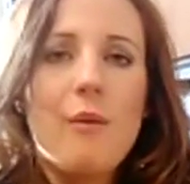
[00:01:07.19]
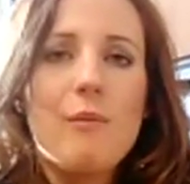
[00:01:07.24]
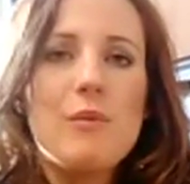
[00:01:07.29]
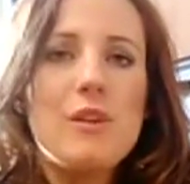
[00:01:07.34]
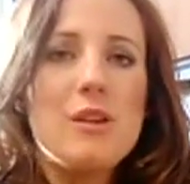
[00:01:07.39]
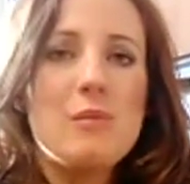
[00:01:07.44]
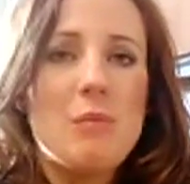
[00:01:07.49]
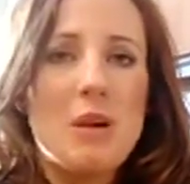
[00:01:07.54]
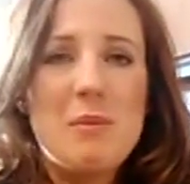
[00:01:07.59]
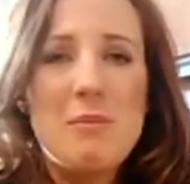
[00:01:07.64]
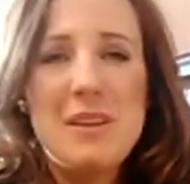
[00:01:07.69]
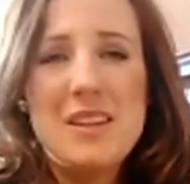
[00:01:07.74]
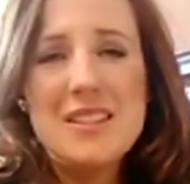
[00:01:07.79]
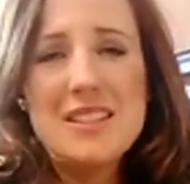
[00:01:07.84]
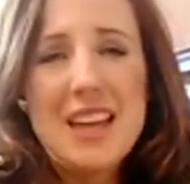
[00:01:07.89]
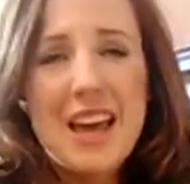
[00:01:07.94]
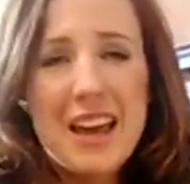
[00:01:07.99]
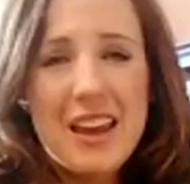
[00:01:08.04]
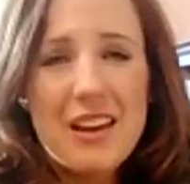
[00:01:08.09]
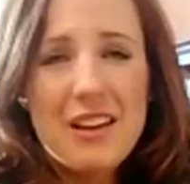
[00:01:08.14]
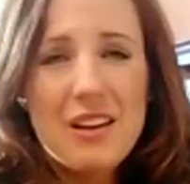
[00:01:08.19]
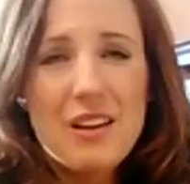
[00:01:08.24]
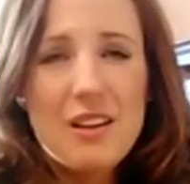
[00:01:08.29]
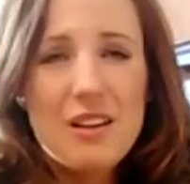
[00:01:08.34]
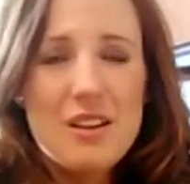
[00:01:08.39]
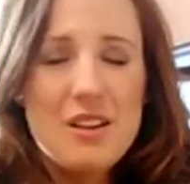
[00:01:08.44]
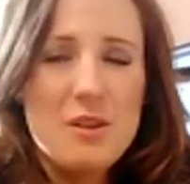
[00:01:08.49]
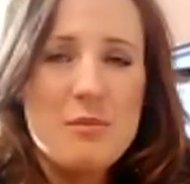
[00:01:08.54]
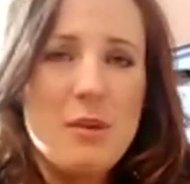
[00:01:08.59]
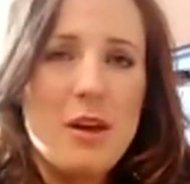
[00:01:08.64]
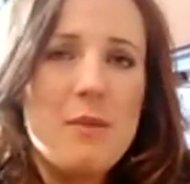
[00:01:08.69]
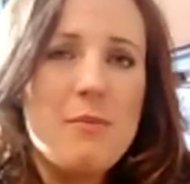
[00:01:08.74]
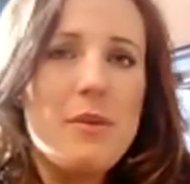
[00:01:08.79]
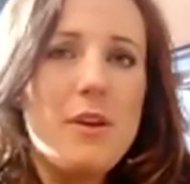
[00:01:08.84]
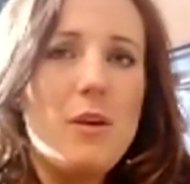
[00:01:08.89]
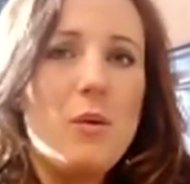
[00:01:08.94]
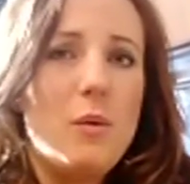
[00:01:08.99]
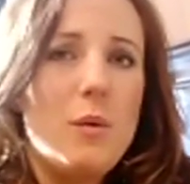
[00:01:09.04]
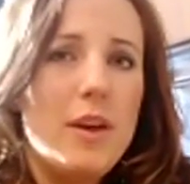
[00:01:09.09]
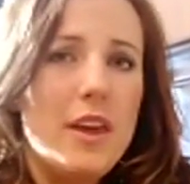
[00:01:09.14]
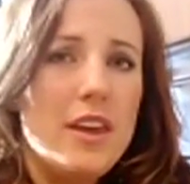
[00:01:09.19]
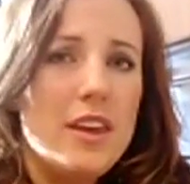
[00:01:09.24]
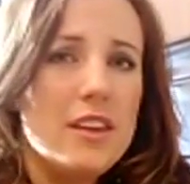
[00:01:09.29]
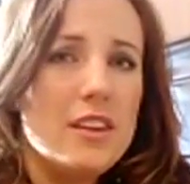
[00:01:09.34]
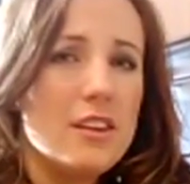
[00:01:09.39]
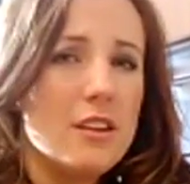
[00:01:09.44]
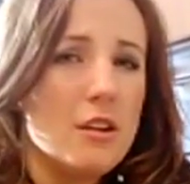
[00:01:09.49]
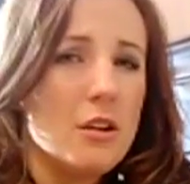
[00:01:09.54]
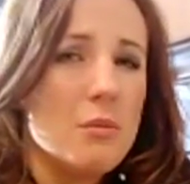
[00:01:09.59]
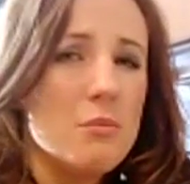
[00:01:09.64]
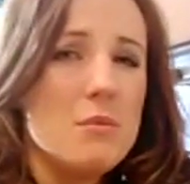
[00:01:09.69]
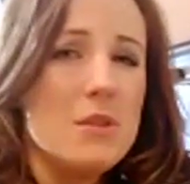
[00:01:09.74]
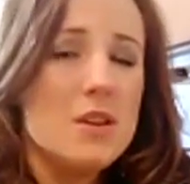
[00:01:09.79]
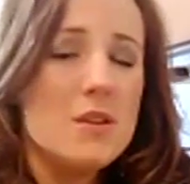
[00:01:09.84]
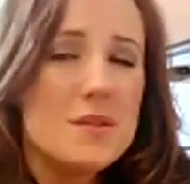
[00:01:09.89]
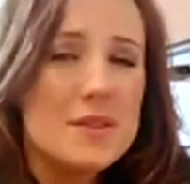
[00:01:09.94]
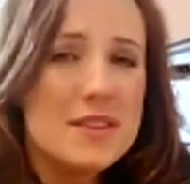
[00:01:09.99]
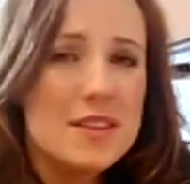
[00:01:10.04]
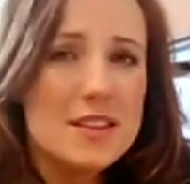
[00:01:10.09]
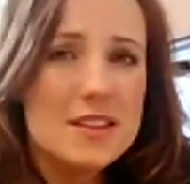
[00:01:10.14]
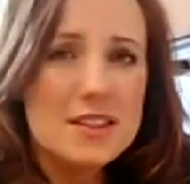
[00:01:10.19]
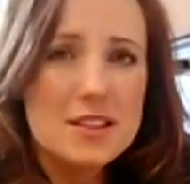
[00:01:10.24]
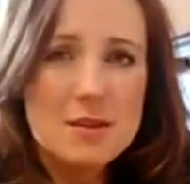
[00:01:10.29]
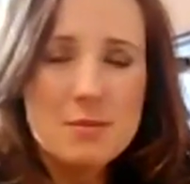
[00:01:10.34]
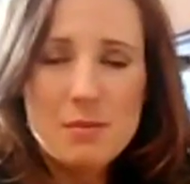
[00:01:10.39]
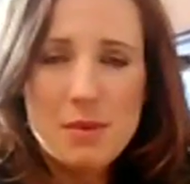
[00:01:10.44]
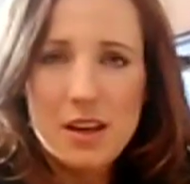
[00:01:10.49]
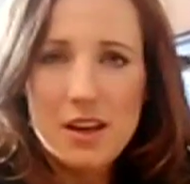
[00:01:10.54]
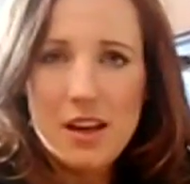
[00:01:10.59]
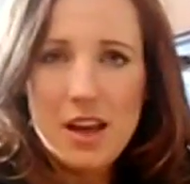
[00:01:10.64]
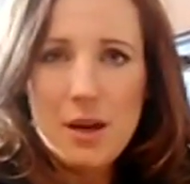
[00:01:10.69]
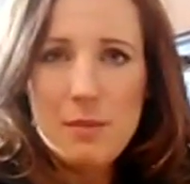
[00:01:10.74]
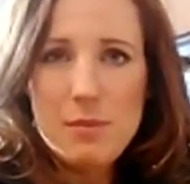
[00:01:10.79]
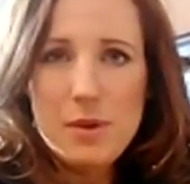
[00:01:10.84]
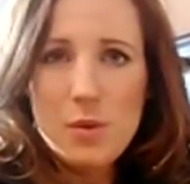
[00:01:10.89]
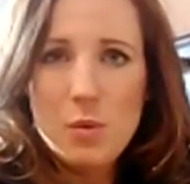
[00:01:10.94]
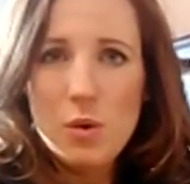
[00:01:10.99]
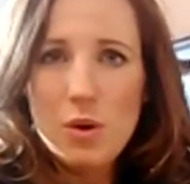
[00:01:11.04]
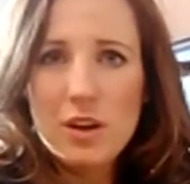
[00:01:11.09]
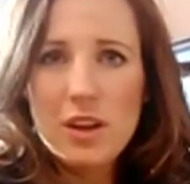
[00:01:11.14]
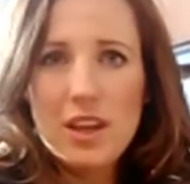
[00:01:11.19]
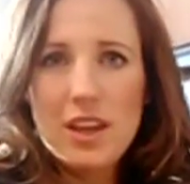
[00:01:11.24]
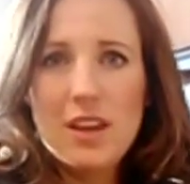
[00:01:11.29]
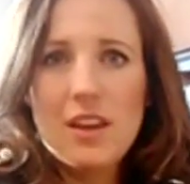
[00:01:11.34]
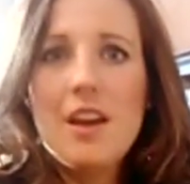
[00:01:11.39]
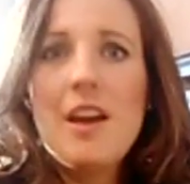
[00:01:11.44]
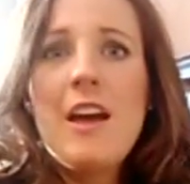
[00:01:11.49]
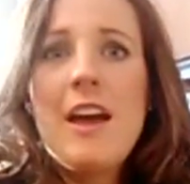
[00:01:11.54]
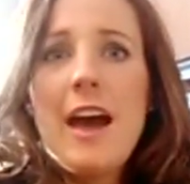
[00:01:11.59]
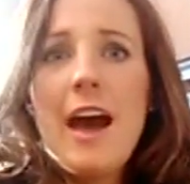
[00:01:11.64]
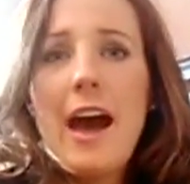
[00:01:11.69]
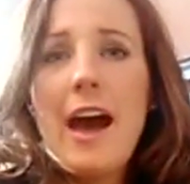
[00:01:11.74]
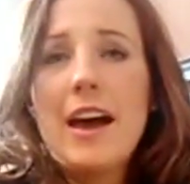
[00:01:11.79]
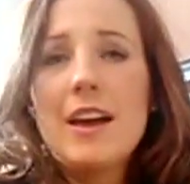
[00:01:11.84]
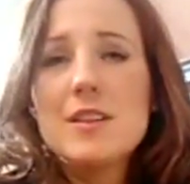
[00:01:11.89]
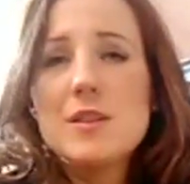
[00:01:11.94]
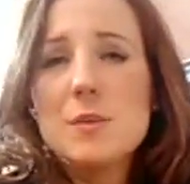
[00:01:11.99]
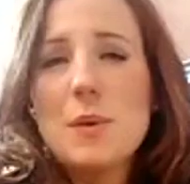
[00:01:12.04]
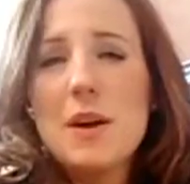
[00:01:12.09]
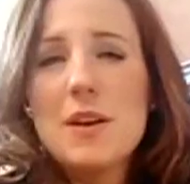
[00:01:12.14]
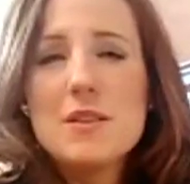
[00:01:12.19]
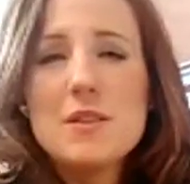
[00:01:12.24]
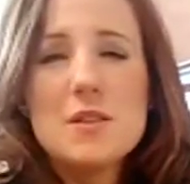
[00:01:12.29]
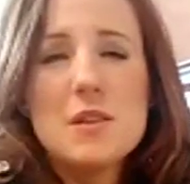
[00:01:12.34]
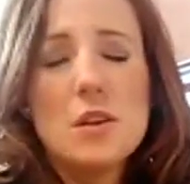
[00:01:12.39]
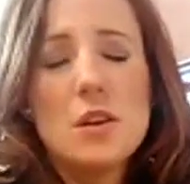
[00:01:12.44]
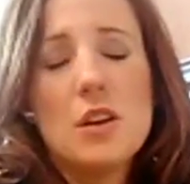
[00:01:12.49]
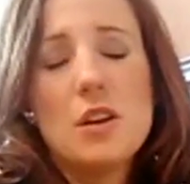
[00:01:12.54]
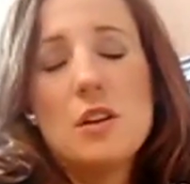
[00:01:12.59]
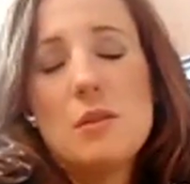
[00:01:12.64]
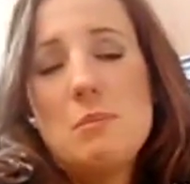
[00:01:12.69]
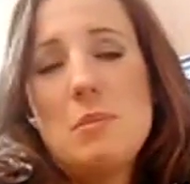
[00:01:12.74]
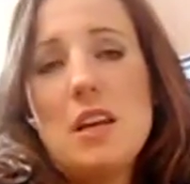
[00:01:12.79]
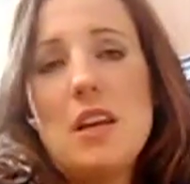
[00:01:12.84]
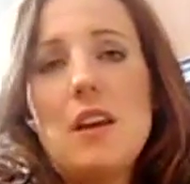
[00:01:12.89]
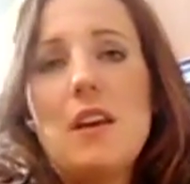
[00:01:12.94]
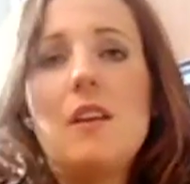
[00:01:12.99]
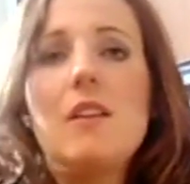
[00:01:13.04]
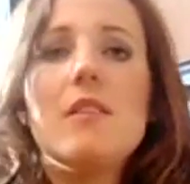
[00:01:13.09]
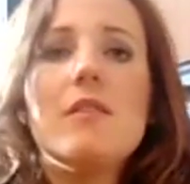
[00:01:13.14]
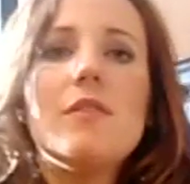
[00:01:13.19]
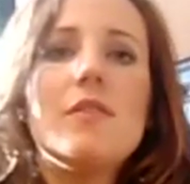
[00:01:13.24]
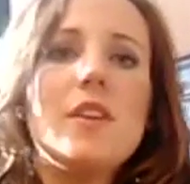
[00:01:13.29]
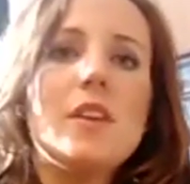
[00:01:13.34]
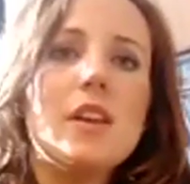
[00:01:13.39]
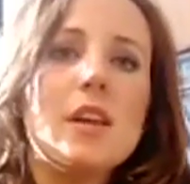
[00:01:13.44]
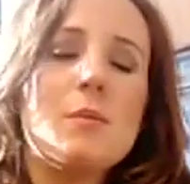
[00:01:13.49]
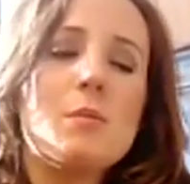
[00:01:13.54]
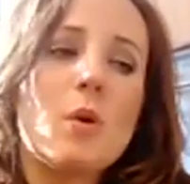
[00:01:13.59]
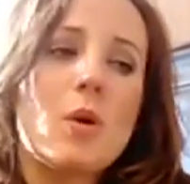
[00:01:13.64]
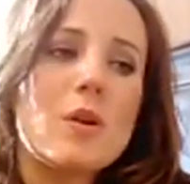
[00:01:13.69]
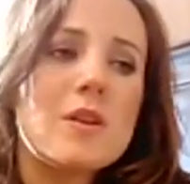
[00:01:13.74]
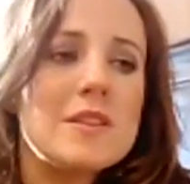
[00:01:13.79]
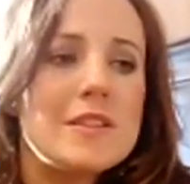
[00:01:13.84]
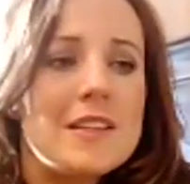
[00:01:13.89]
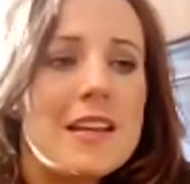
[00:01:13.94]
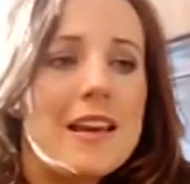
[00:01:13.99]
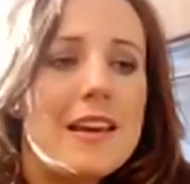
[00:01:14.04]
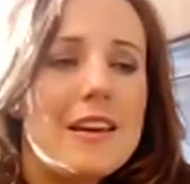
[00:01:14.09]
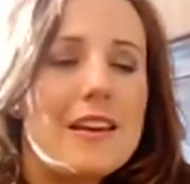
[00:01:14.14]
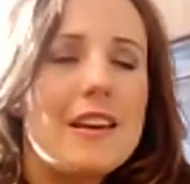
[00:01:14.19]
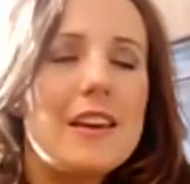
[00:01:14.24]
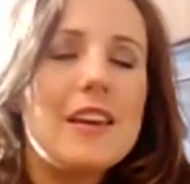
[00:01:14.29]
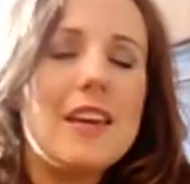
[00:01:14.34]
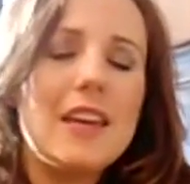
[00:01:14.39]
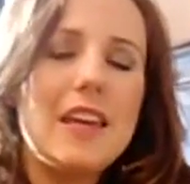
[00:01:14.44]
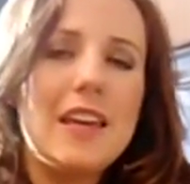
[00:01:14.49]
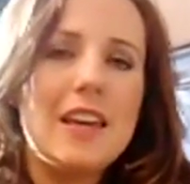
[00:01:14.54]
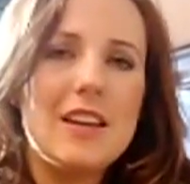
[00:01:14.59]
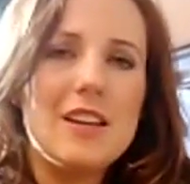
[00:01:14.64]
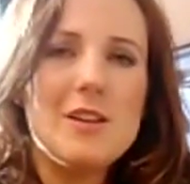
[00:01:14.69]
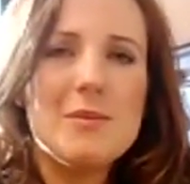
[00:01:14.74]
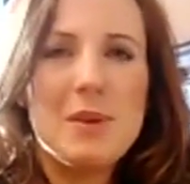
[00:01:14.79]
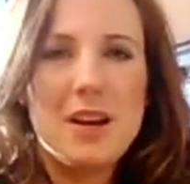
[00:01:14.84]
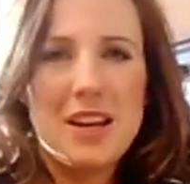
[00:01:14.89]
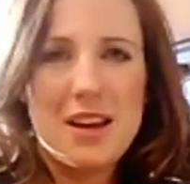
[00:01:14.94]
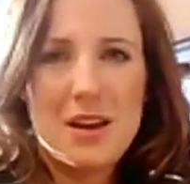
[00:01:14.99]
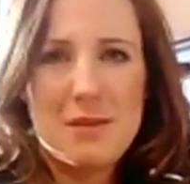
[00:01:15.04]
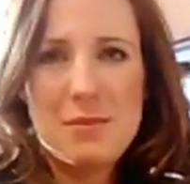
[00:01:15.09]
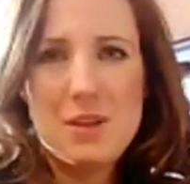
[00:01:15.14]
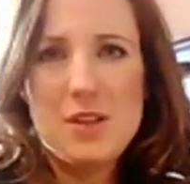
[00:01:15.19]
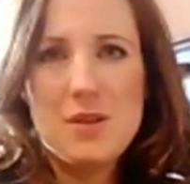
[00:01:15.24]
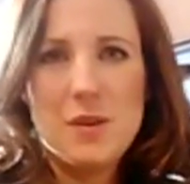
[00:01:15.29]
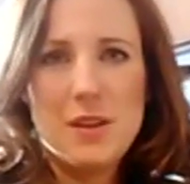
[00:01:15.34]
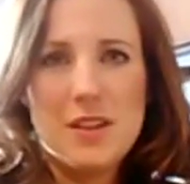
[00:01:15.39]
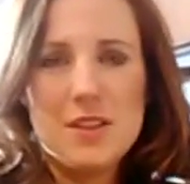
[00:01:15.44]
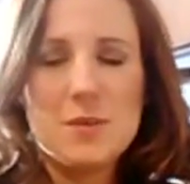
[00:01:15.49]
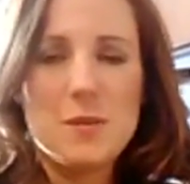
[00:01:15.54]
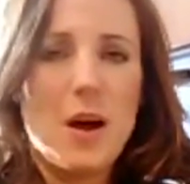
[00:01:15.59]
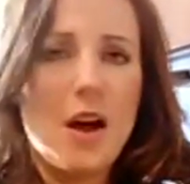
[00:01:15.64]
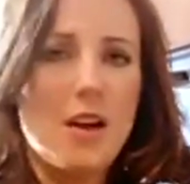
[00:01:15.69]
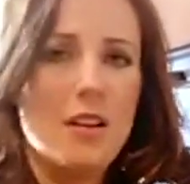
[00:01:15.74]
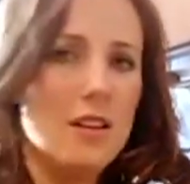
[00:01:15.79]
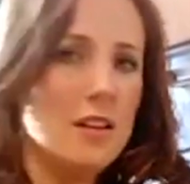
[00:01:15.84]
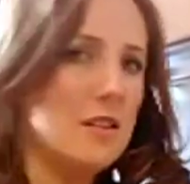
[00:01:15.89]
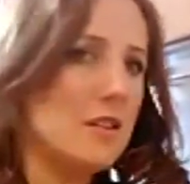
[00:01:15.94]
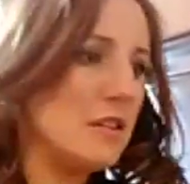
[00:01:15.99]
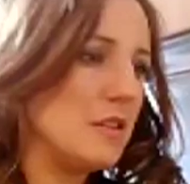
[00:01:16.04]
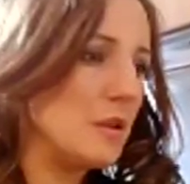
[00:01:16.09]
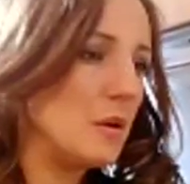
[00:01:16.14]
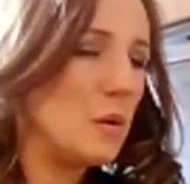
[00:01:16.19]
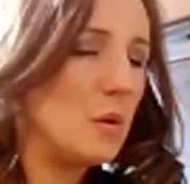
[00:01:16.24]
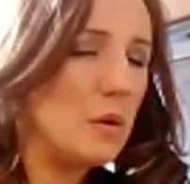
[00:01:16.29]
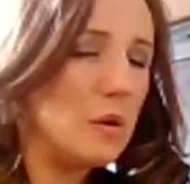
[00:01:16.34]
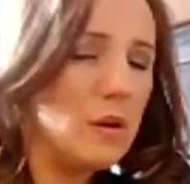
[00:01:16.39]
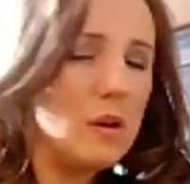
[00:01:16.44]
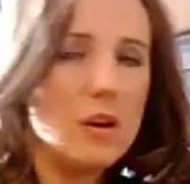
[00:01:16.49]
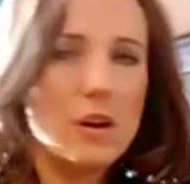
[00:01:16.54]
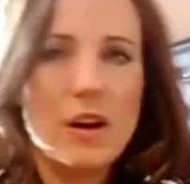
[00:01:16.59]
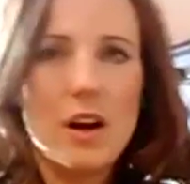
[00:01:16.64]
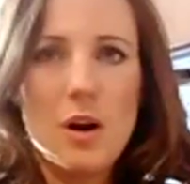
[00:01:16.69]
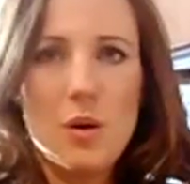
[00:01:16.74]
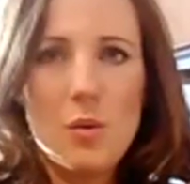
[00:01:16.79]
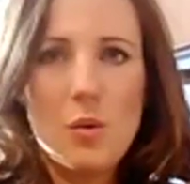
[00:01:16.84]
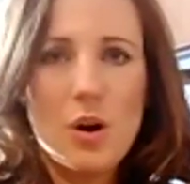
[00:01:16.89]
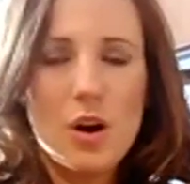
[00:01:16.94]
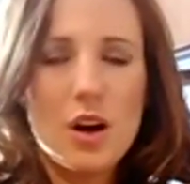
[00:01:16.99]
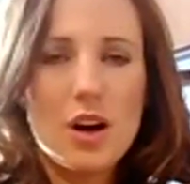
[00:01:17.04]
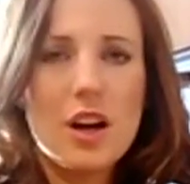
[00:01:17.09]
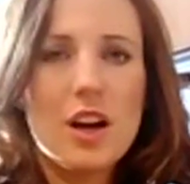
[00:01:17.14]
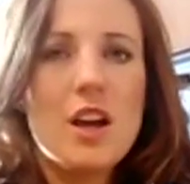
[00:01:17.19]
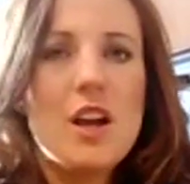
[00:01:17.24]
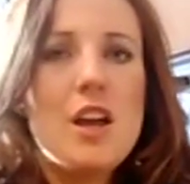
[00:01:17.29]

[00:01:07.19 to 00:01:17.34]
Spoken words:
You might be tired, you might be weak, your immune system might not be working as well, so you could be feeling more sick, and you might not be doing as well in school or at work.